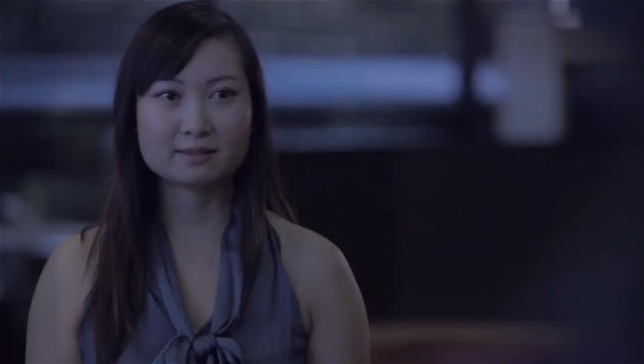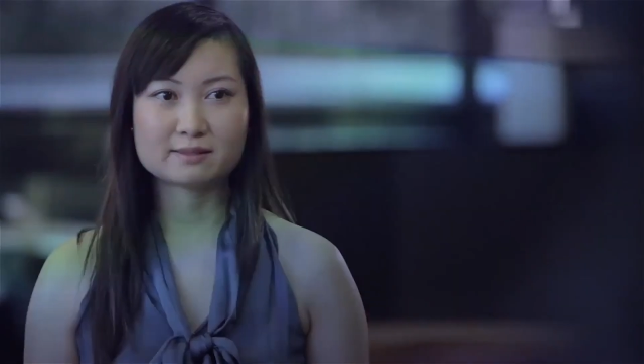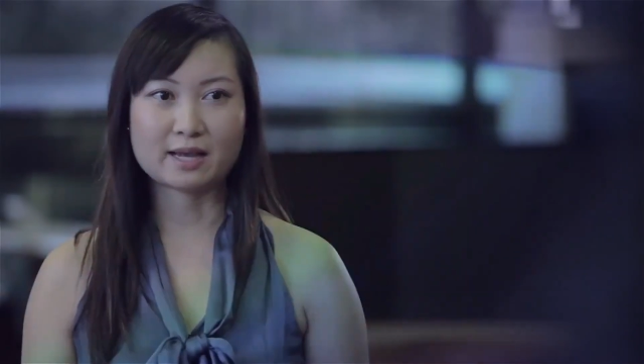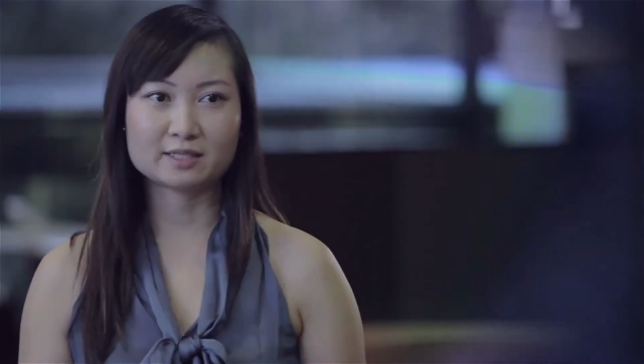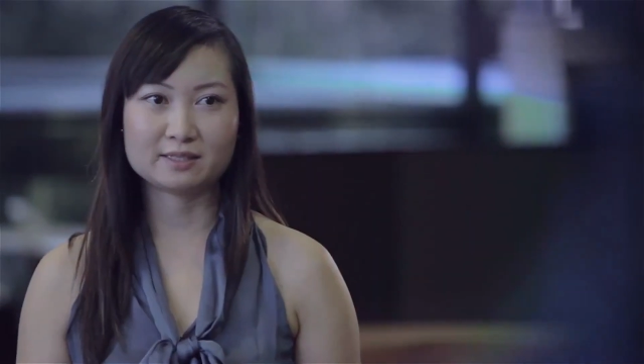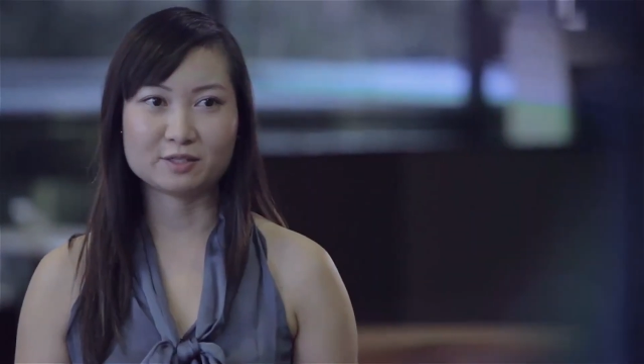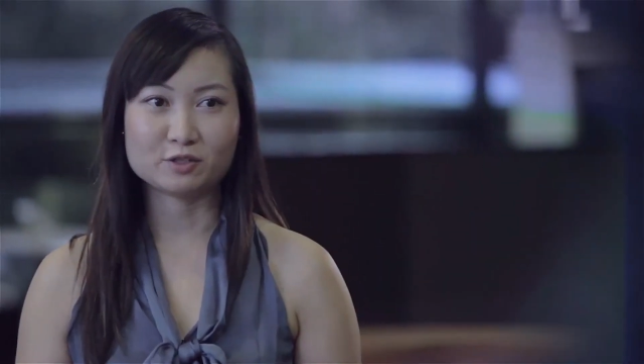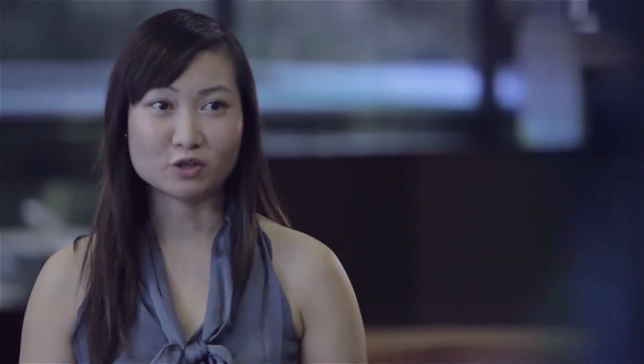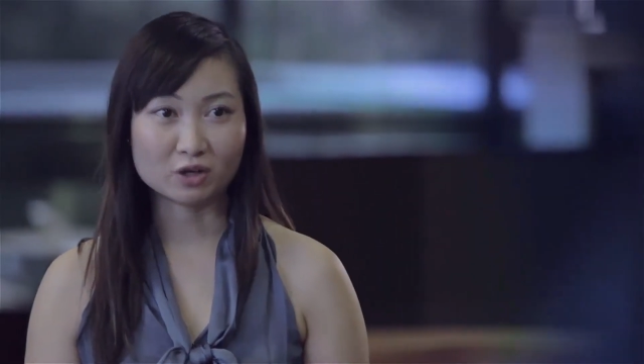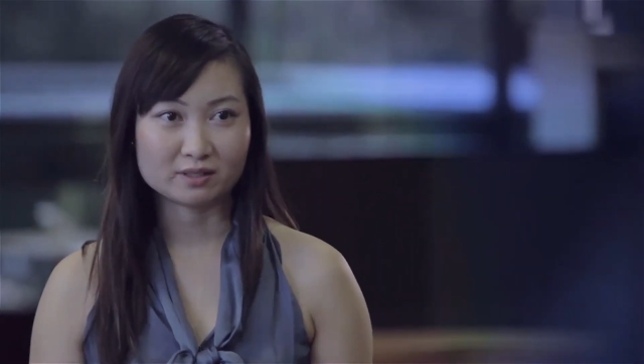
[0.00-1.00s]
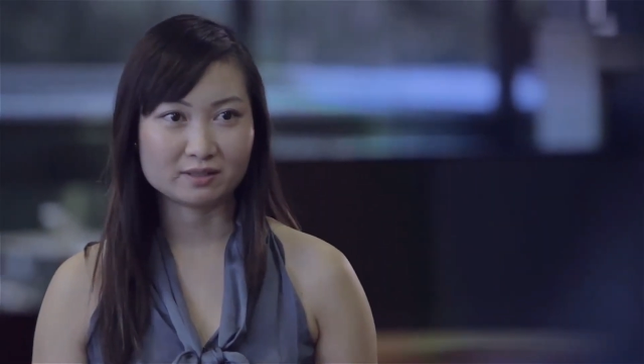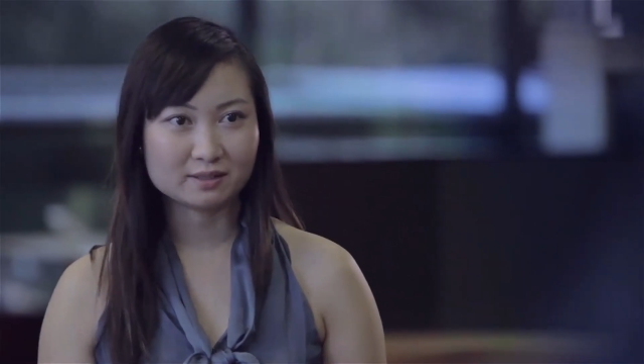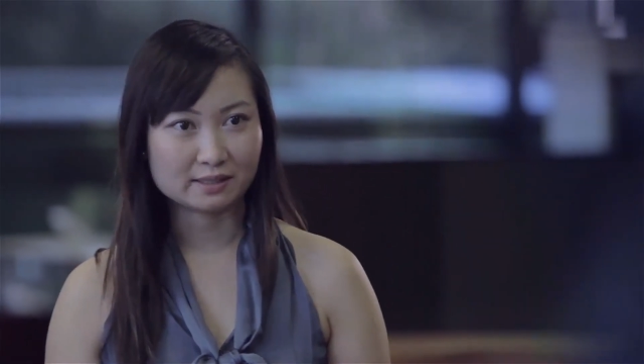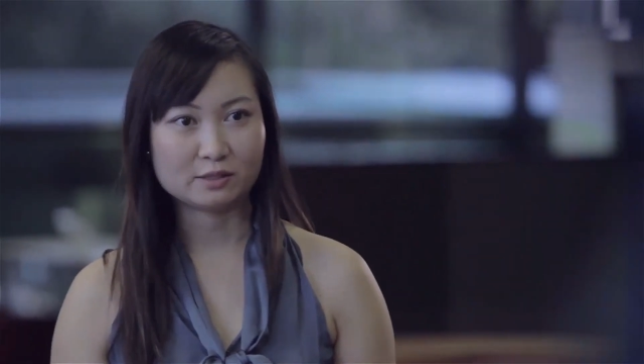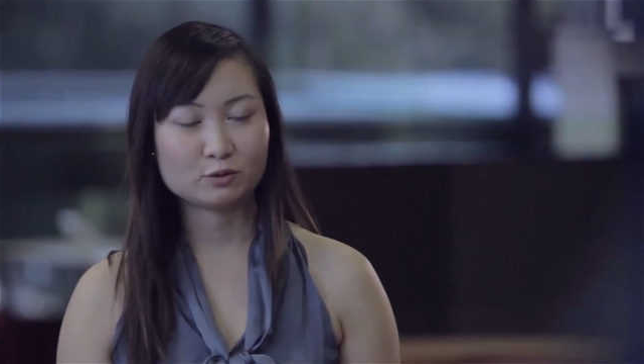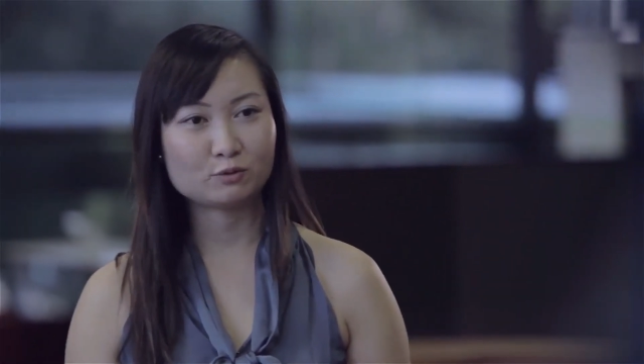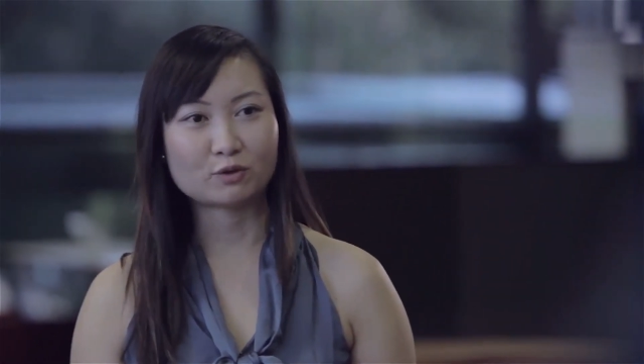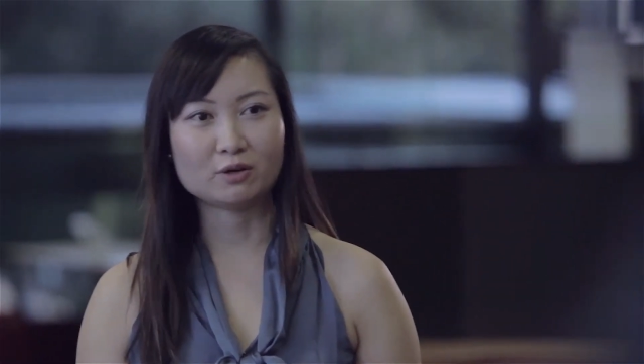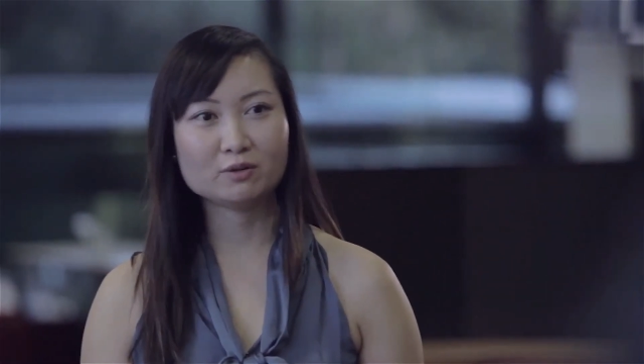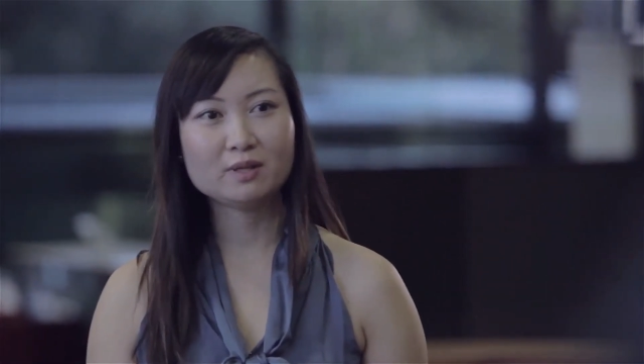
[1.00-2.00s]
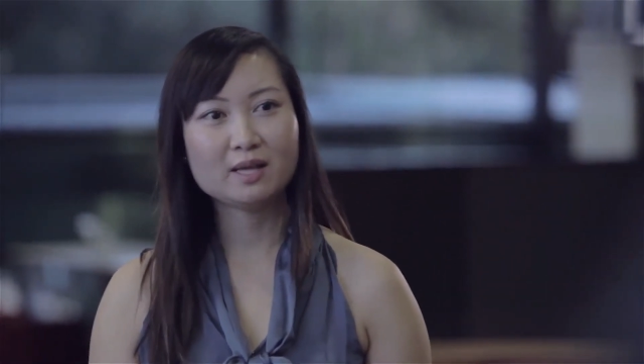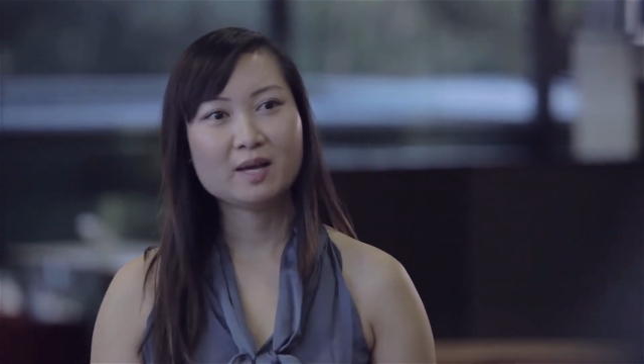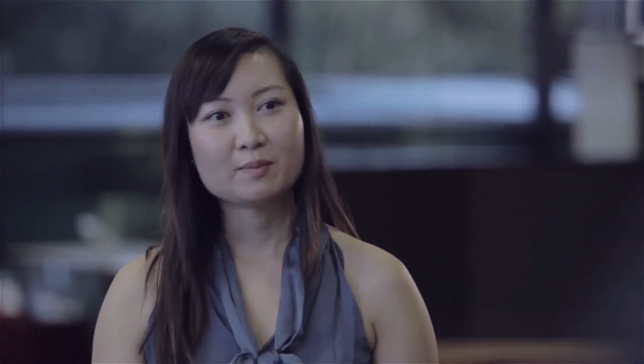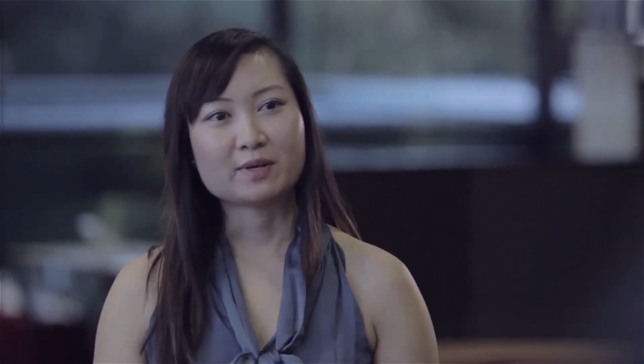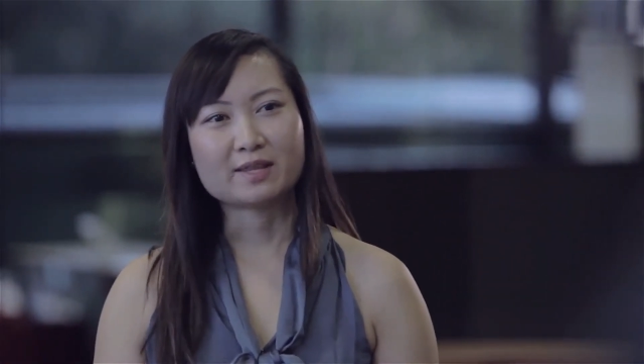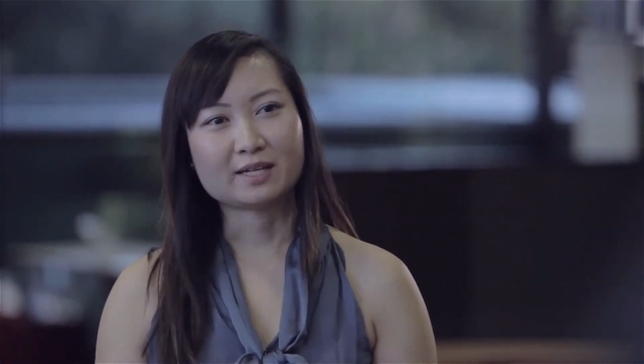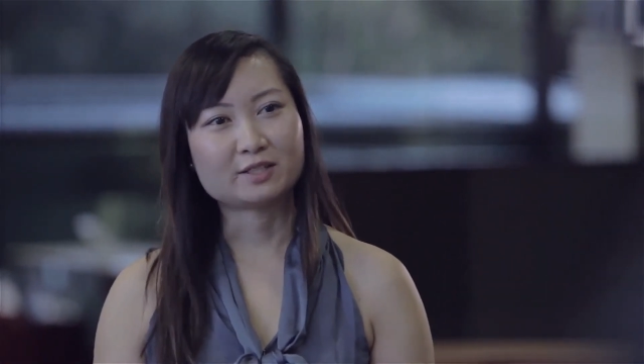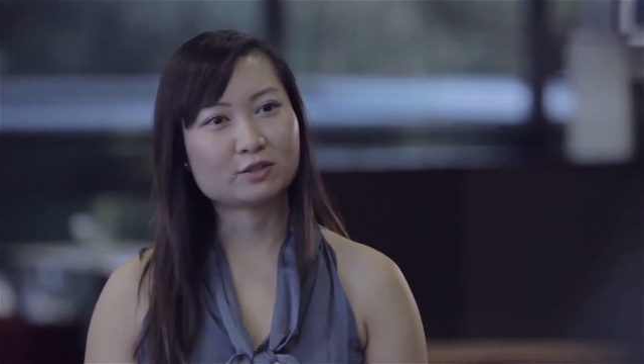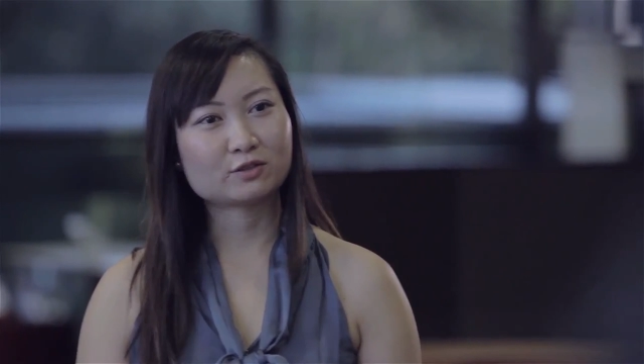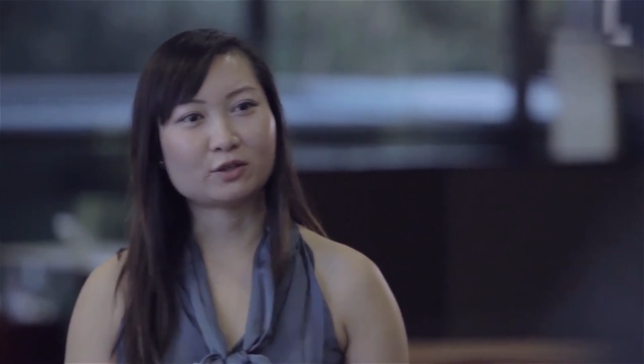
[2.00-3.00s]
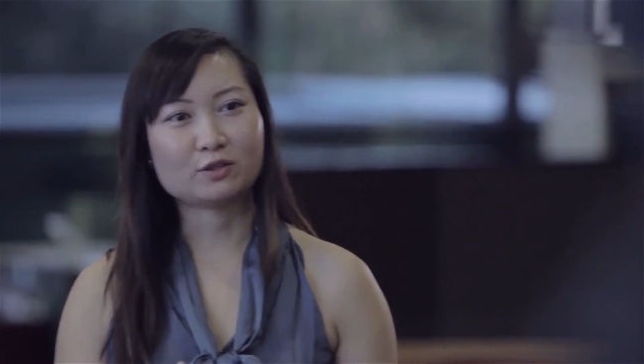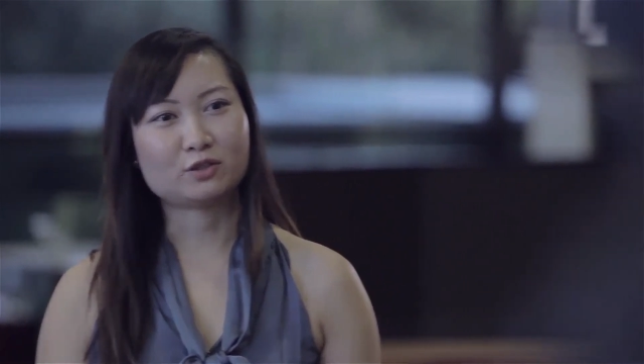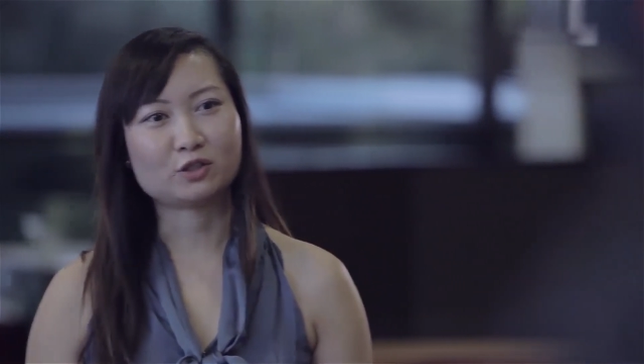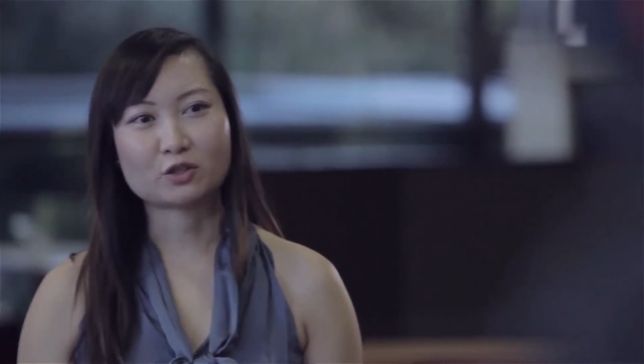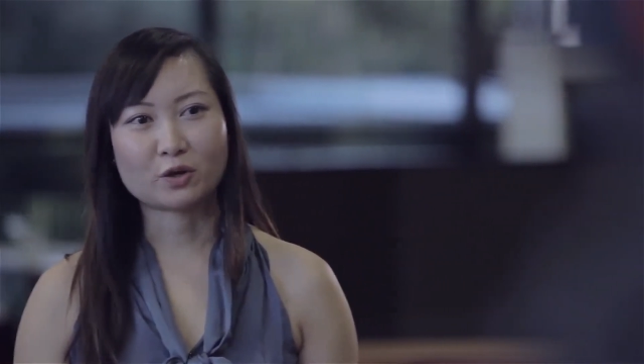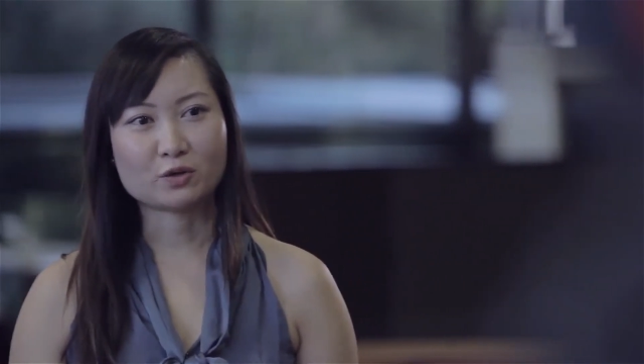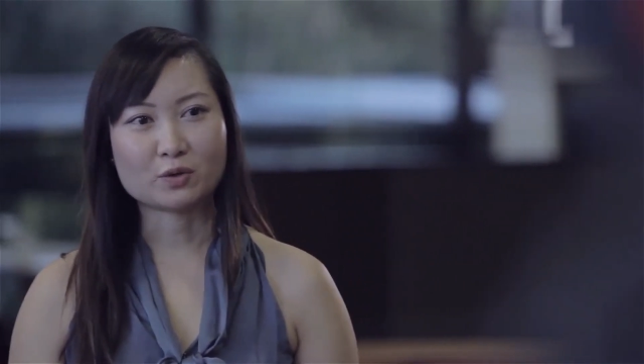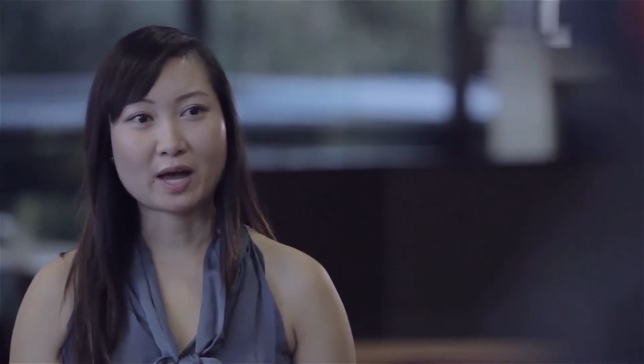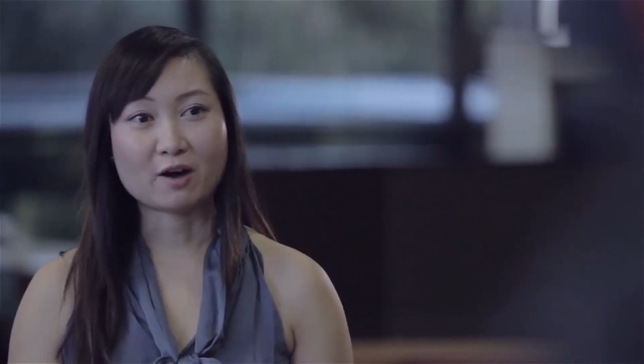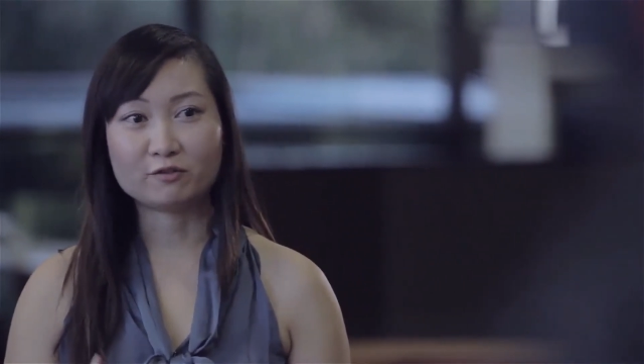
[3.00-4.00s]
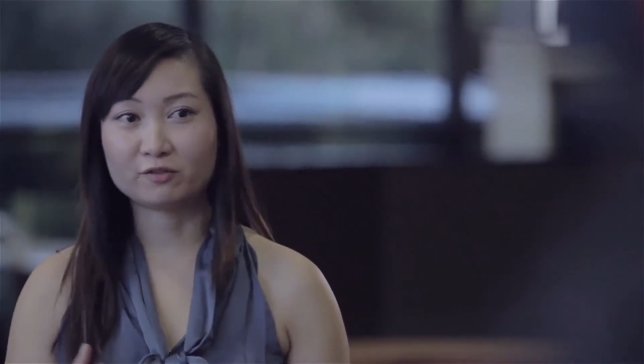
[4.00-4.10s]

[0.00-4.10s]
This is actually a non-clinical role, but that just goes to show you how